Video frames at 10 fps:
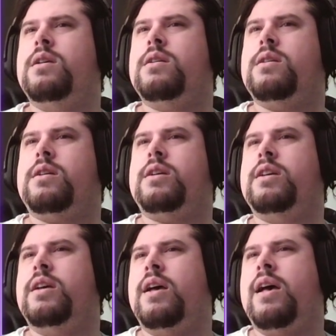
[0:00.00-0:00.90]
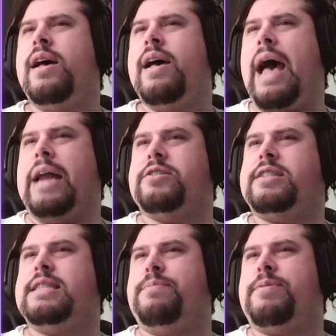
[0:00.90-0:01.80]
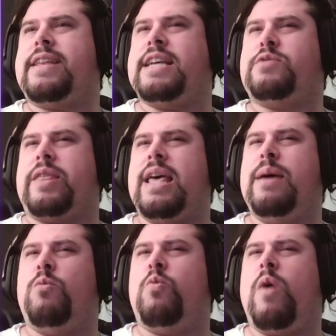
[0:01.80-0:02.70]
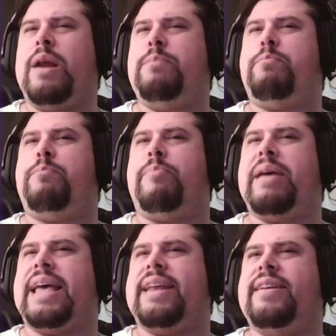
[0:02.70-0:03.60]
I don't sympathize with him one bit.